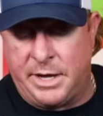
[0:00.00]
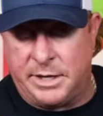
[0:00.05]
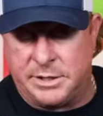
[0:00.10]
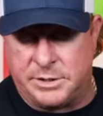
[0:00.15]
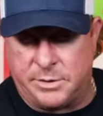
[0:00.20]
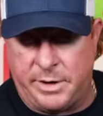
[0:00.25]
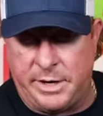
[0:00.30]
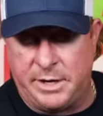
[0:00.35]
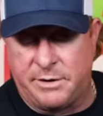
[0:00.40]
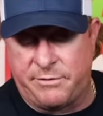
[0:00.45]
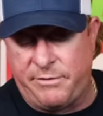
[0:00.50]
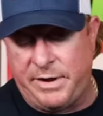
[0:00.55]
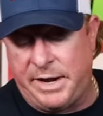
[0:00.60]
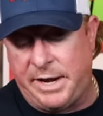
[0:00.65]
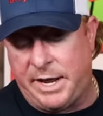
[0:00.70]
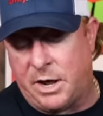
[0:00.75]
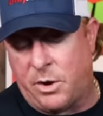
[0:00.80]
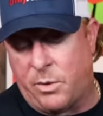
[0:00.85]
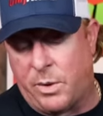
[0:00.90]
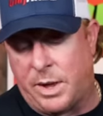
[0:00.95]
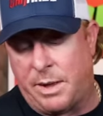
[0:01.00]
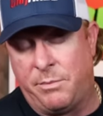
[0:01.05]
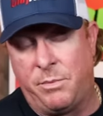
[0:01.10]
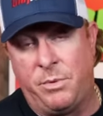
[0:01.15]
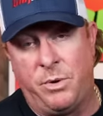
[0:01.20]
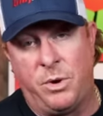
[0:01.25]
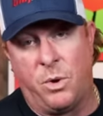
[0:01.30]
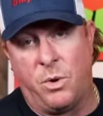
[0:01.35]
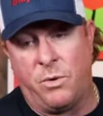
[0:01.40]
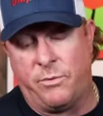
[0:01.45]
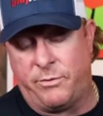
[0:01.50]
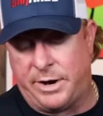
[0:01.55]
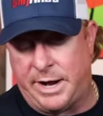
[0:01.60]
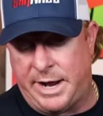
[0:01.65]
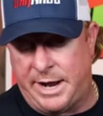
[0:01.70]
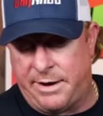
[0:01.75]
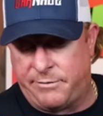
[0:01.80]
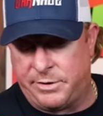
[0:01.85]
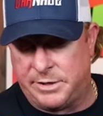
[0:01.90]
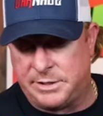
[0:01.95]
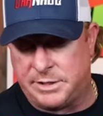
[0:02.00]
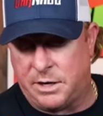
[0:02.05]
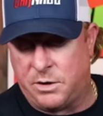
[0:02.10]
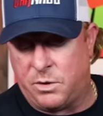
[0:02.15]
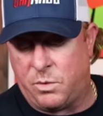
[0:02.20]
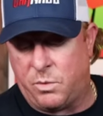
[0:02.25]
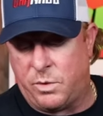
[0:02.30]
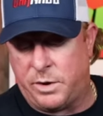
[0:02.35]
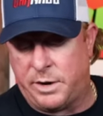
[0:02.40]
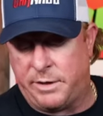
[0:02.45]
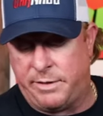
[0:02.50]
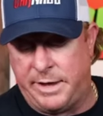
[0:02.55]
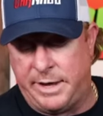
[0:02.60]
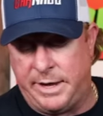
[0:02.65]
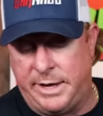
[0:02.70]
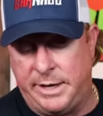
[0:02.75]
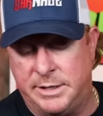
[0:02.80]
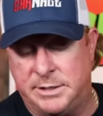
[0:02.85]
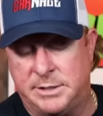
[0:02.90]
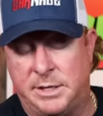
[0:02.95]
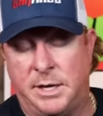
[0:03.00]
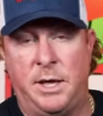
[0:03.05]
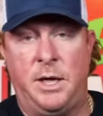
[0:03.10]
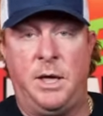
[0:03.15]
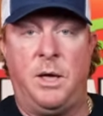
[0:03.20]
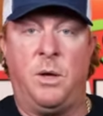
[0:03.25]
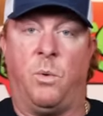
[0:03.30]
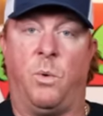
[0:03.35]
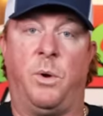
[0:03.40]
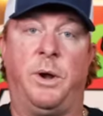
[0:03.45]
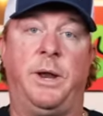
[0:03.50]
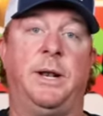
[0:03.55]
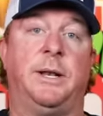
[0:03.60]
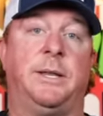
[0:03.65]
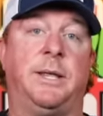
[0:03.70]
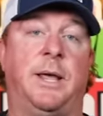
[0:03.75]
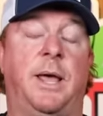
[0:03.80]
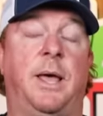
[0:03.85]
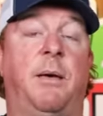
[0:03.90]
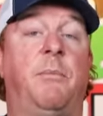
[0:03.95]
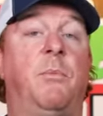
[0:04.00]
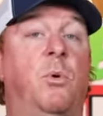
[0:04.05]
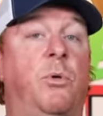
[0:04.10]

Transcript: So in this video, I'm gonna go over every single one of these one at a time.